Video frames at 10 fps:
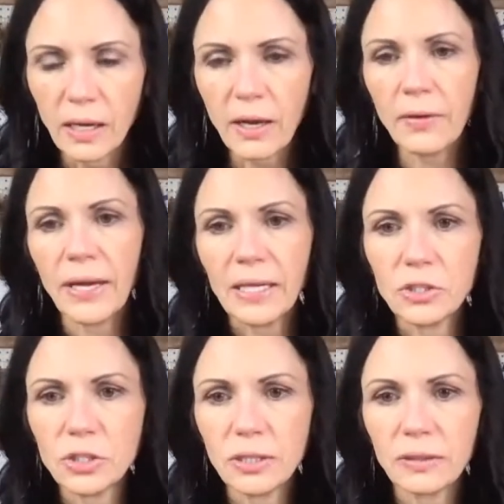oh,
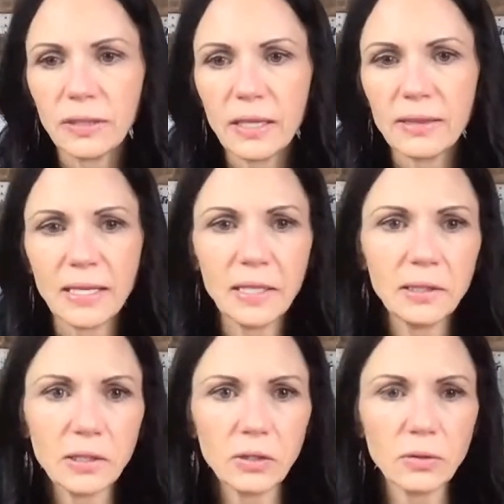hey, Sheila.
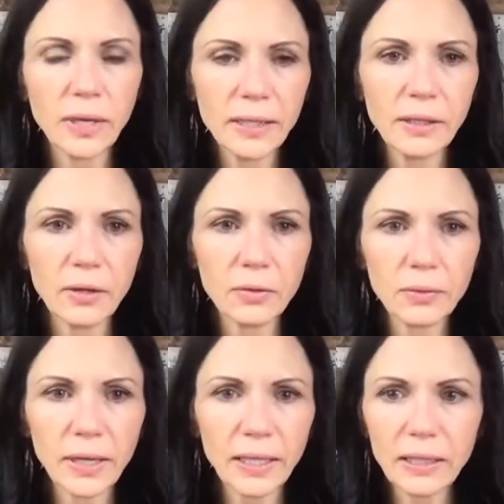Thank you. I know,
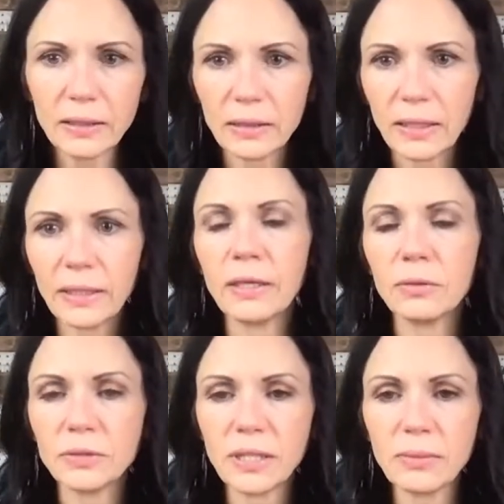right? I
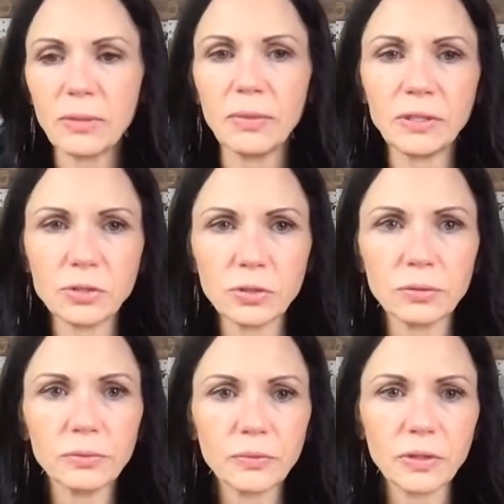know, Tammy, me
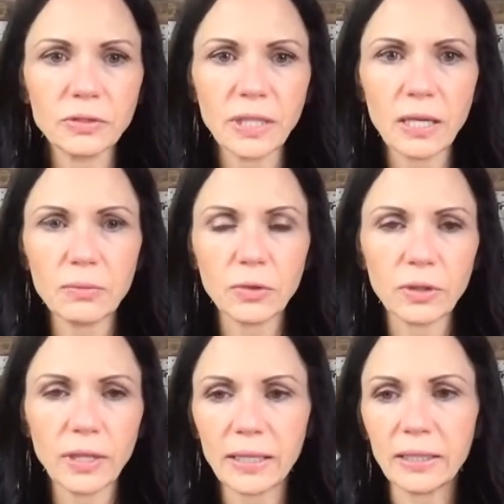too. They're saying
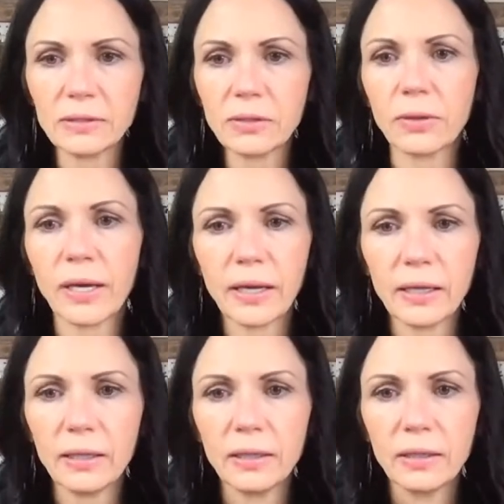we're glad he's
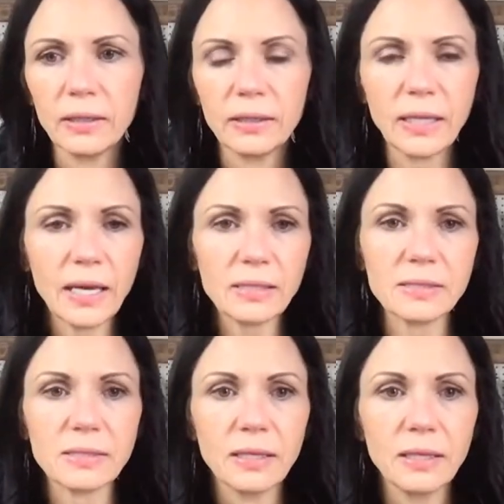okay.
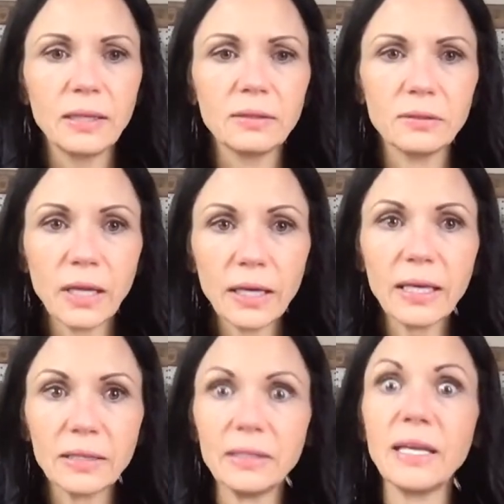Yes.
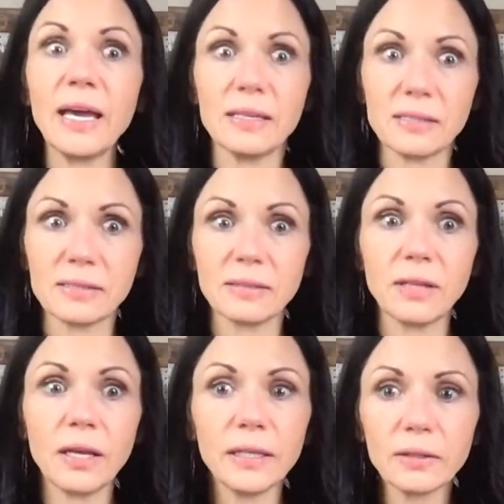Lucky, yes,
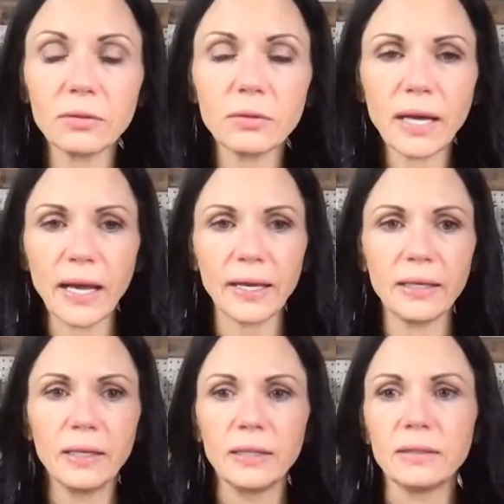lucky little
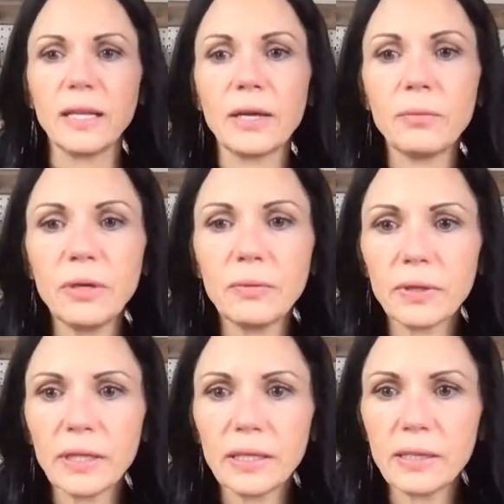guy. Like we
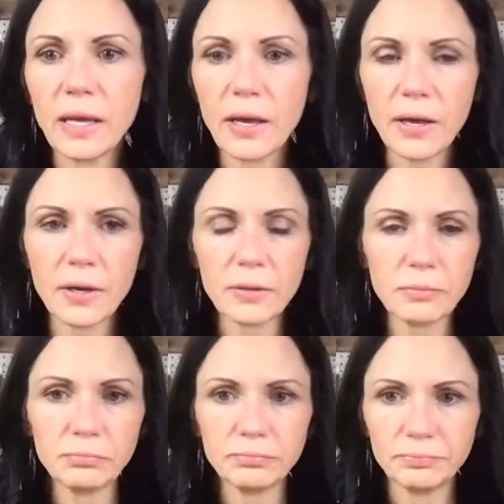were in the
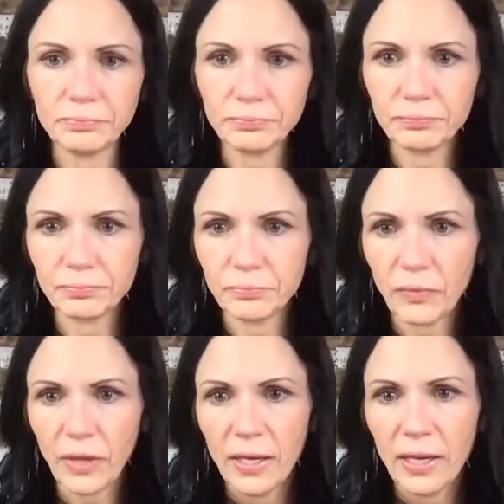um
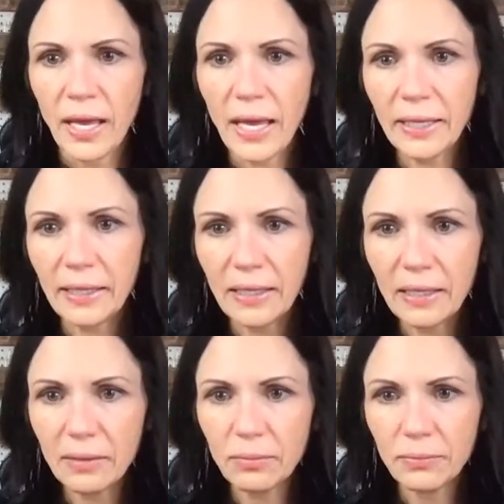hey
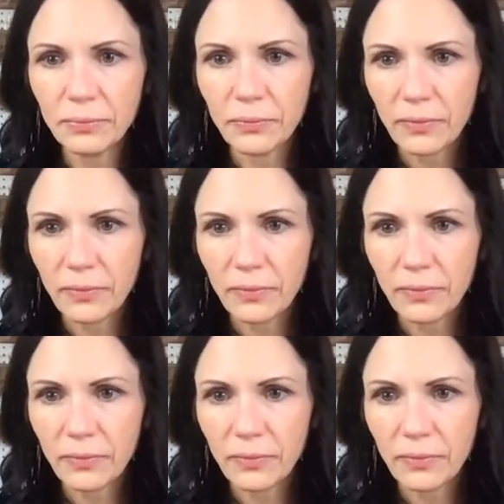Kim.